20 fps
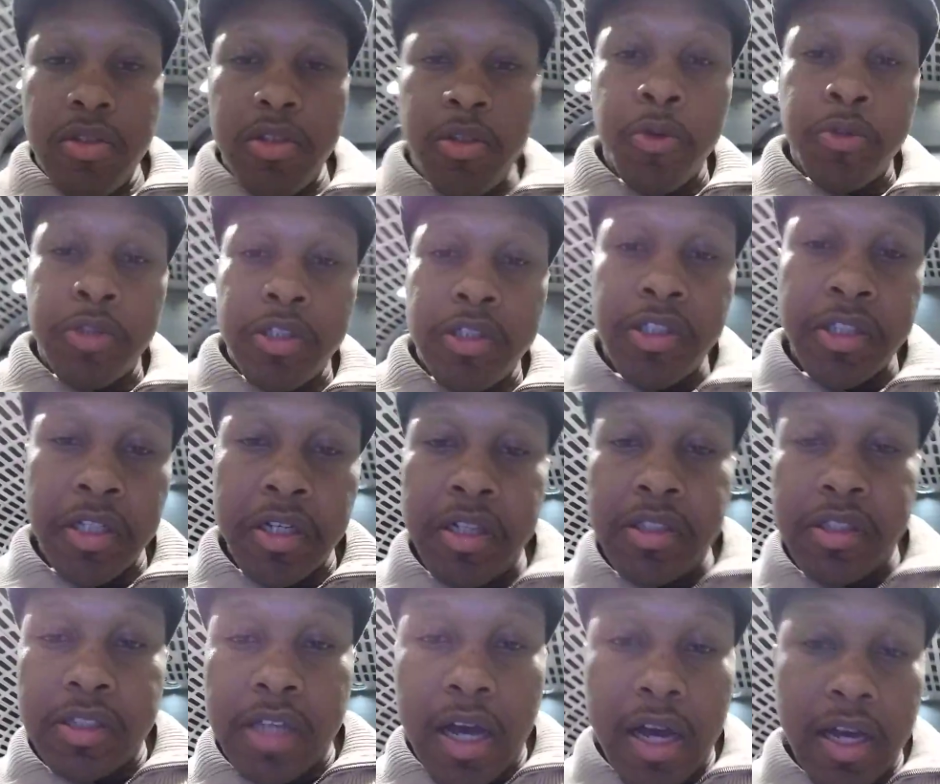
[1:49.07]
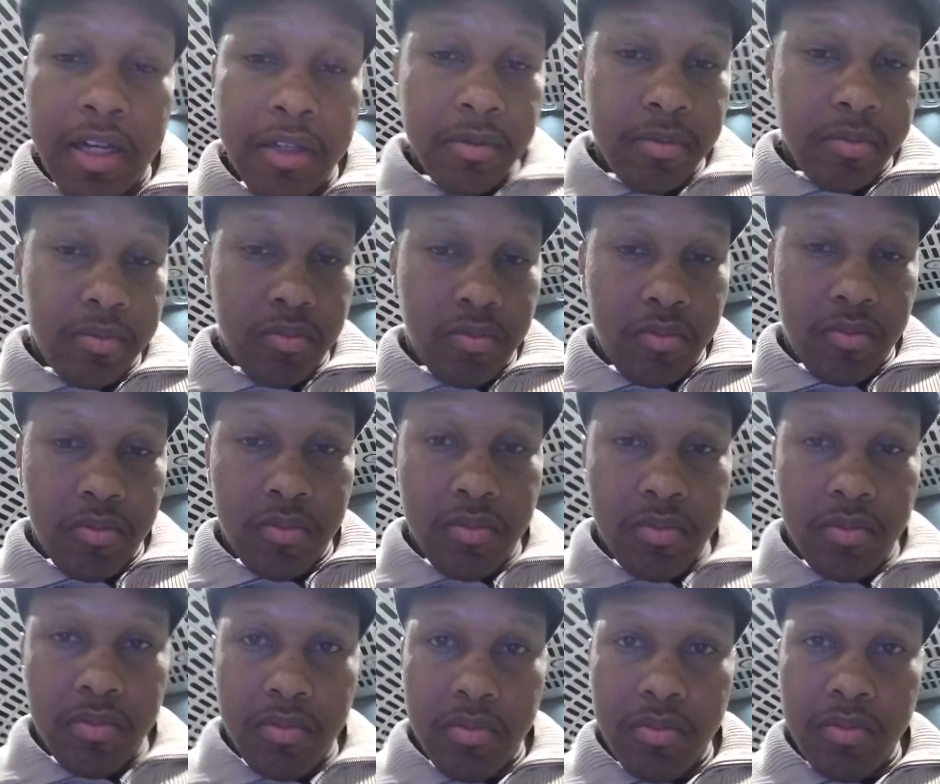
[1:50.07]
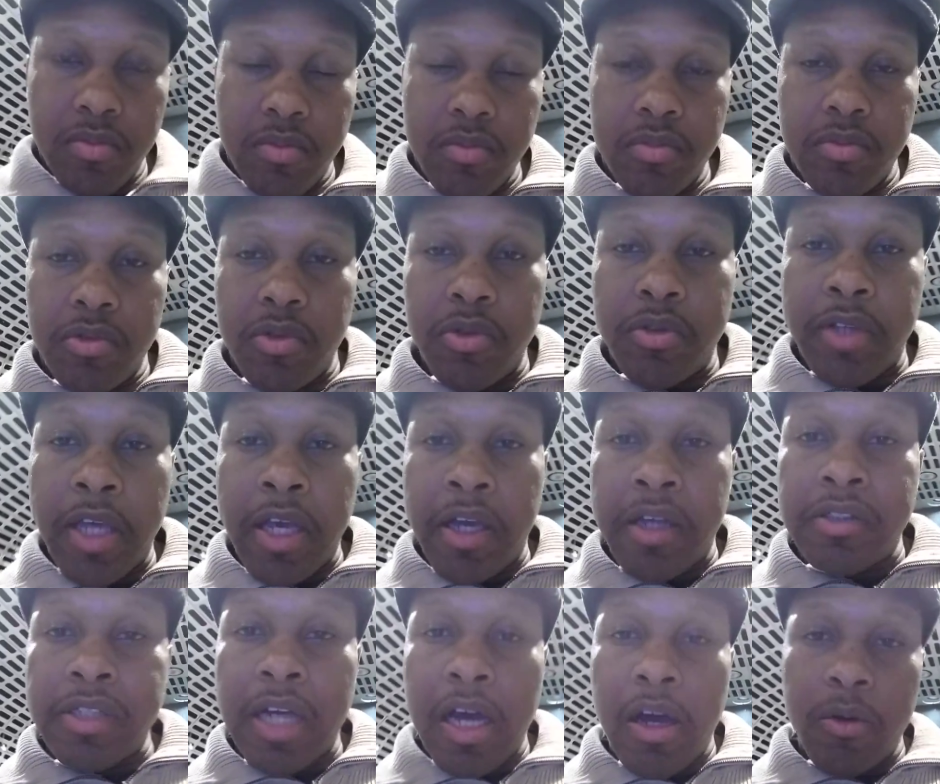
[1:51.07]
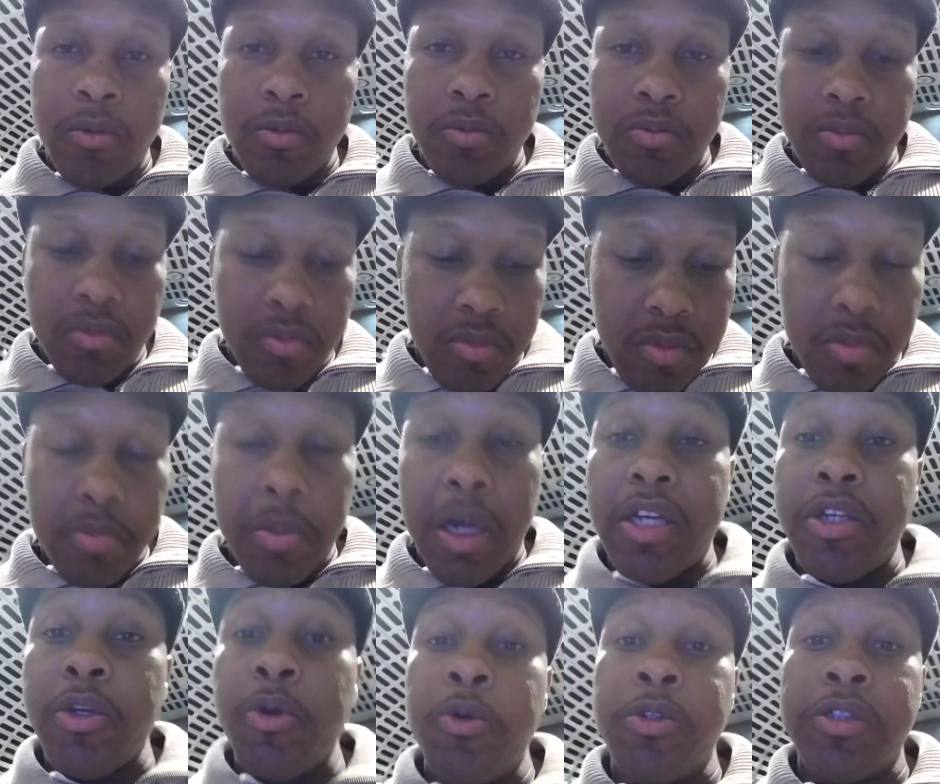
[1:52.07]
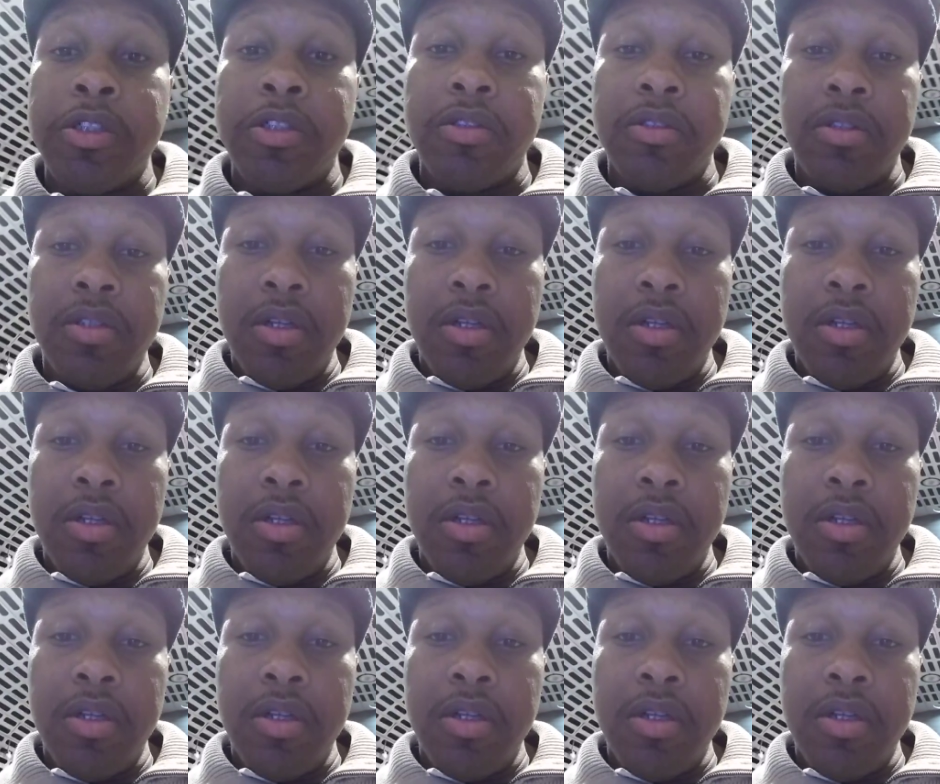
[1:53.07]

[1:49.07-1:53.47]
using genocide to take us out by using